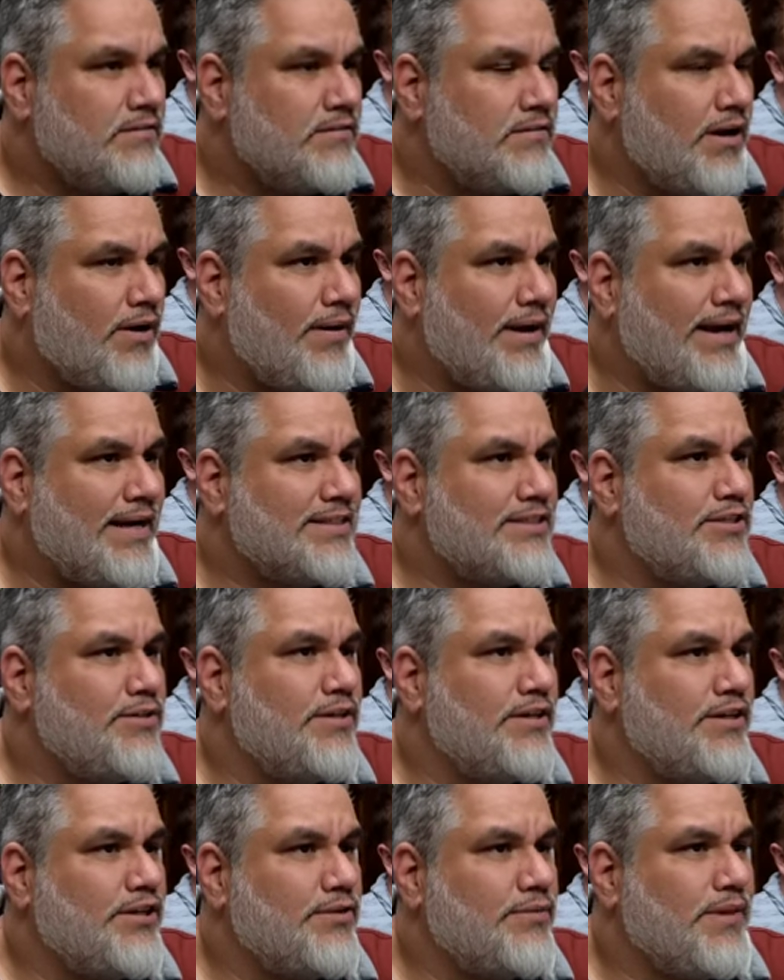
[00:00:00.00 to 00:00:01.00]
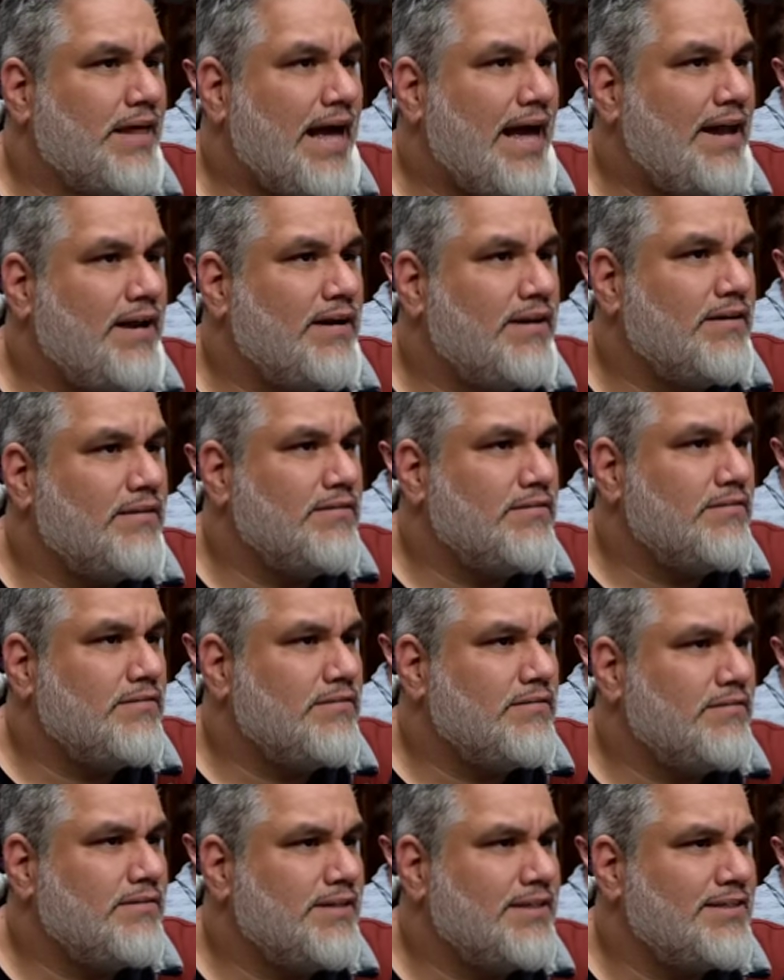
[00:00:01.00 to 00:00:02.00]
Oh, I guess you can do that.
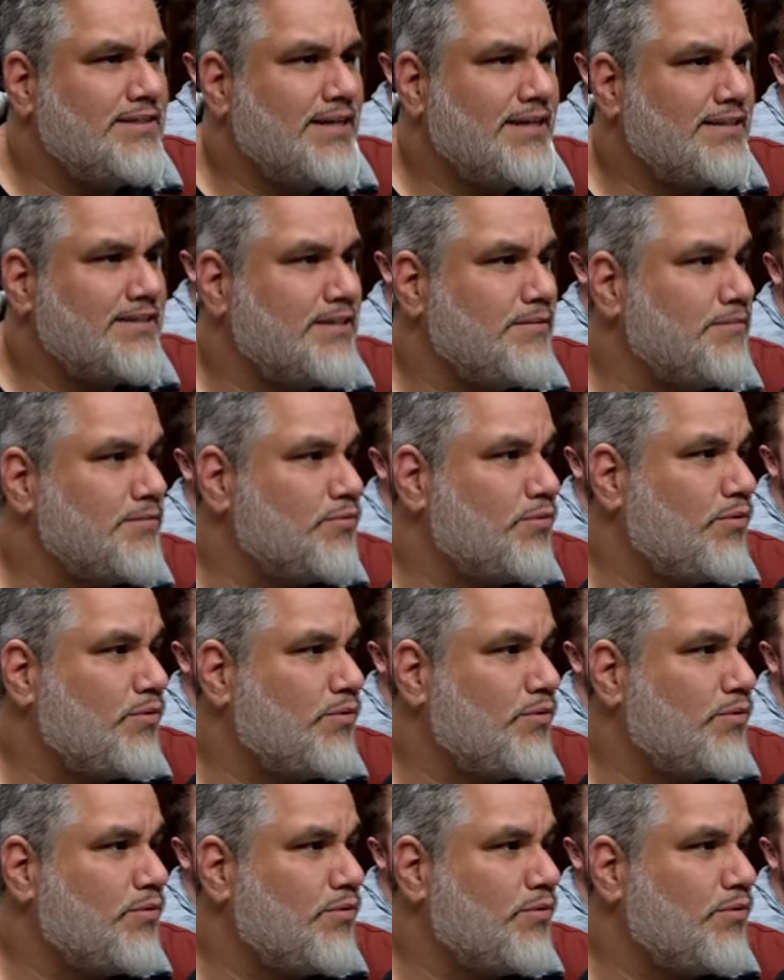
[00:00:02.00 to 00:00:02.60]
This deck seems